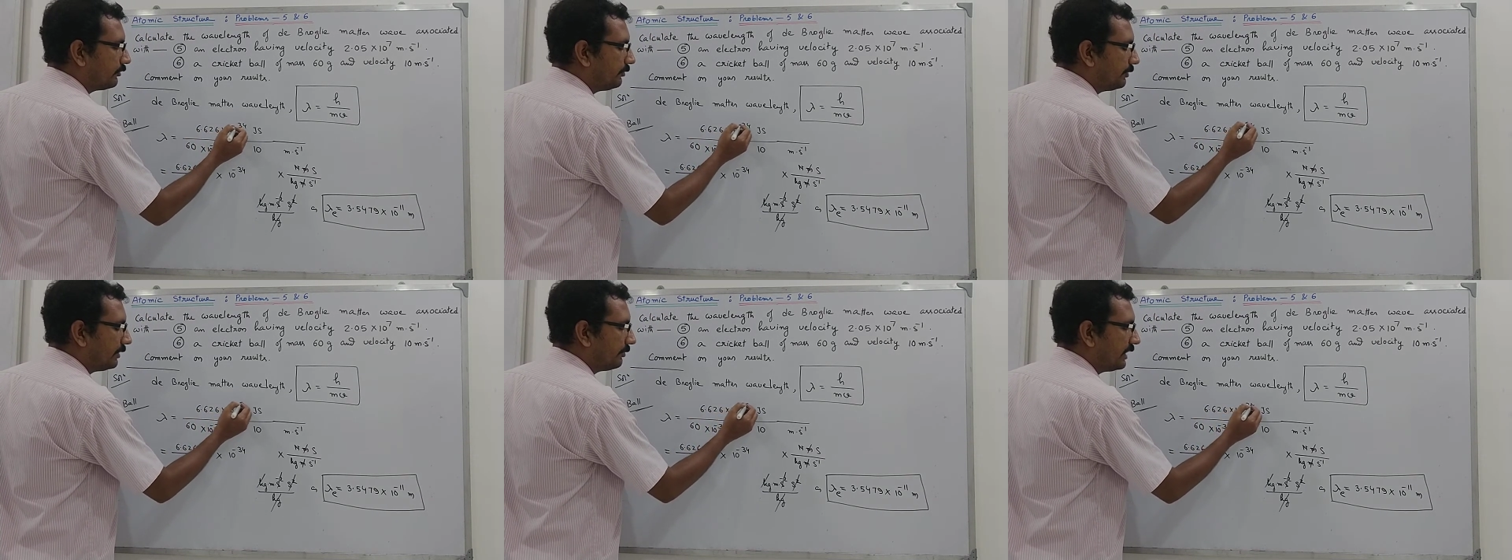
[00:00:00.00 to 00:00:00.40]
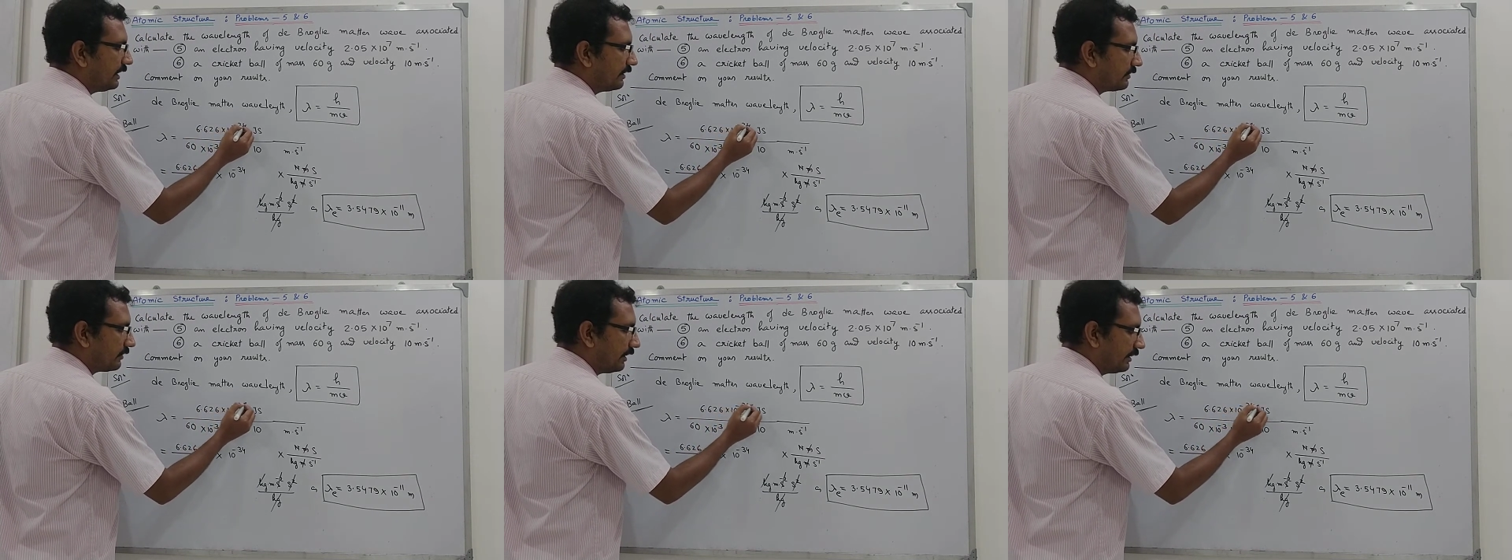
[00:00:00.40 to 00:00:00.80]
to the power
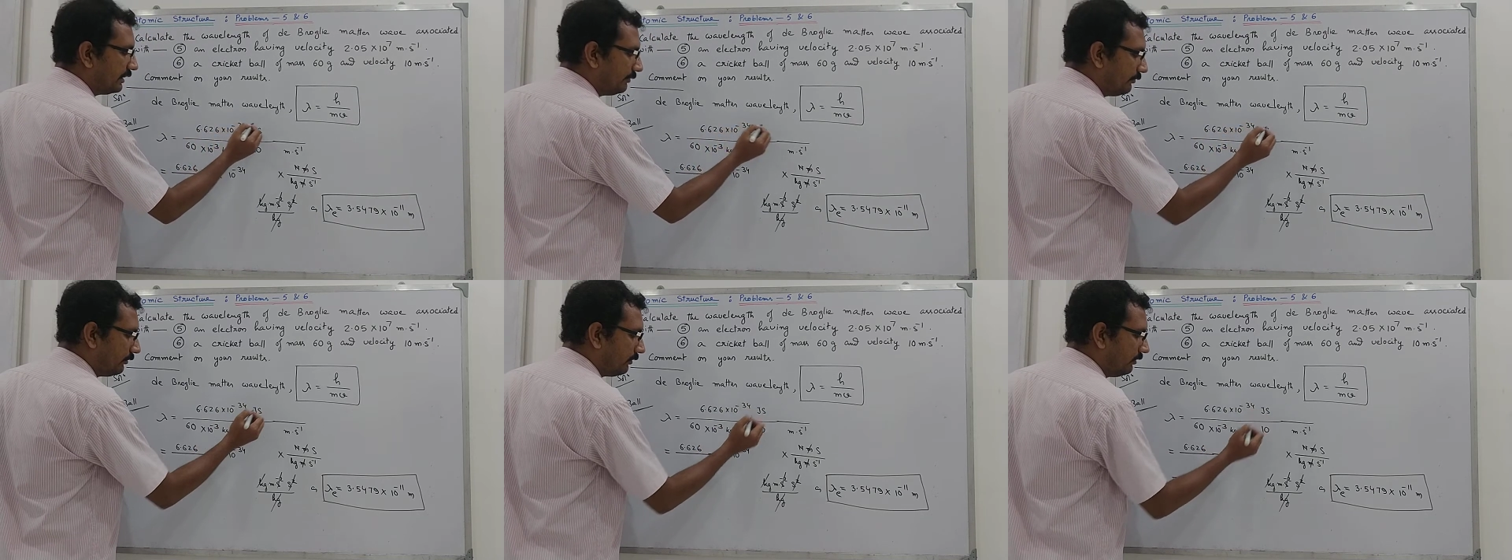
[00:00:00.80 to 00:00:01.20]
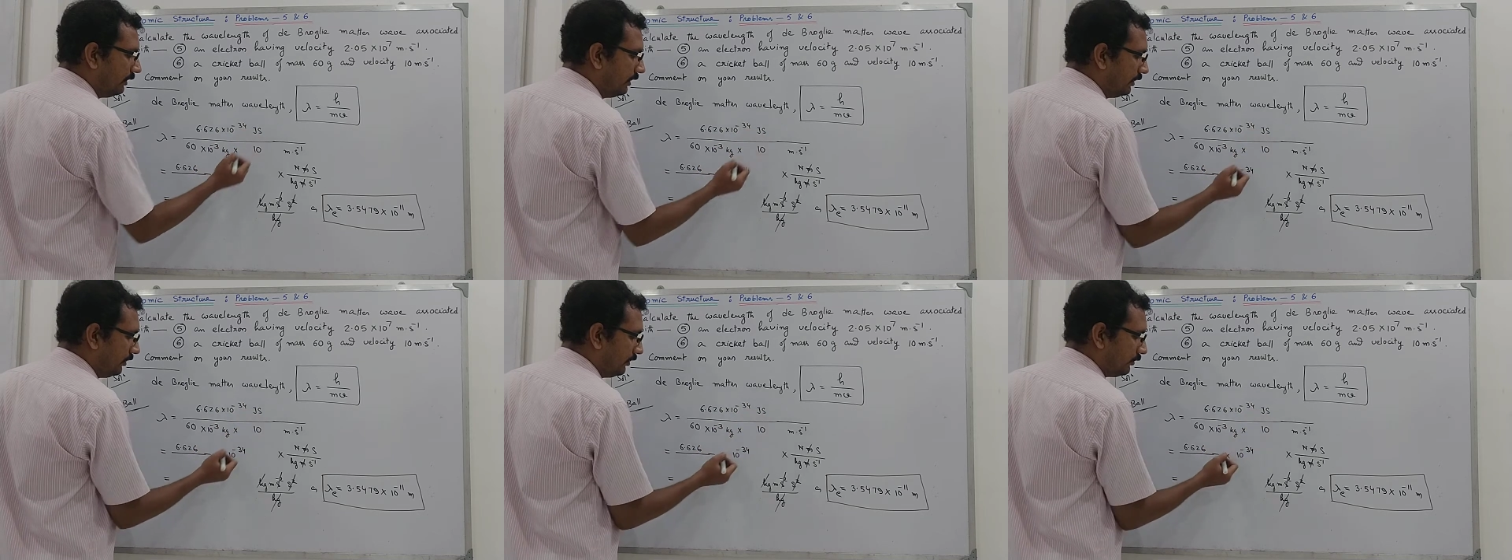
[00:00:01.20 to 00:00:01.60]
minus
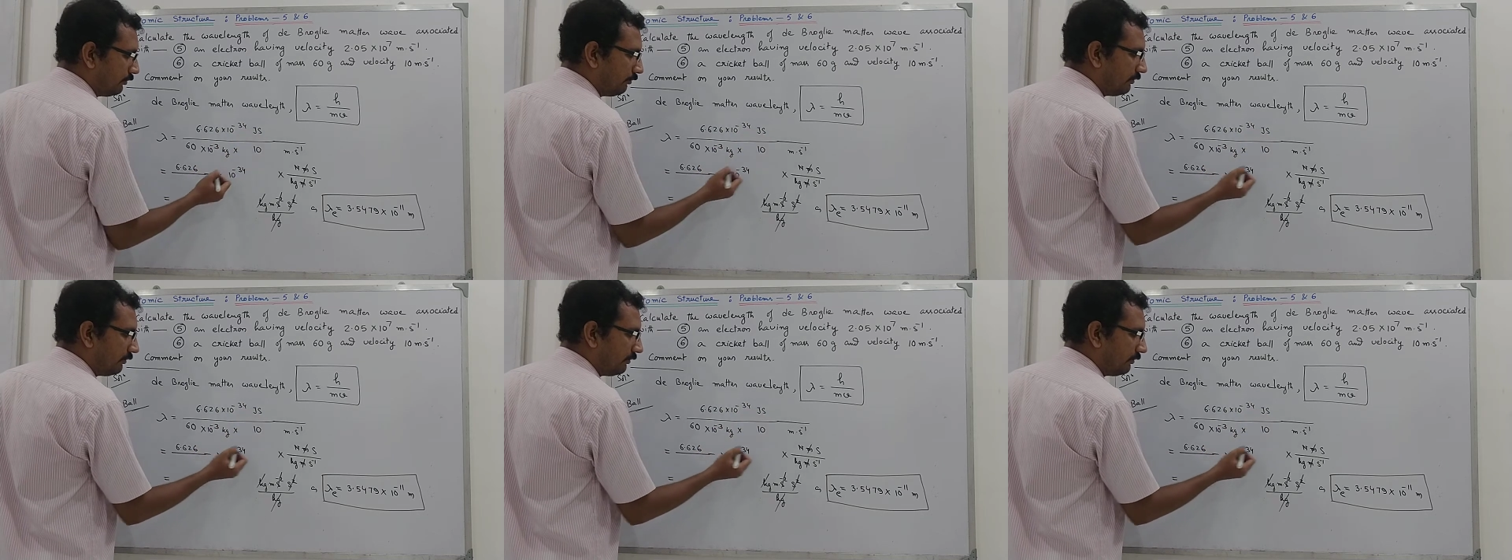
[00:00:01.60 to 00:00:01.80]
34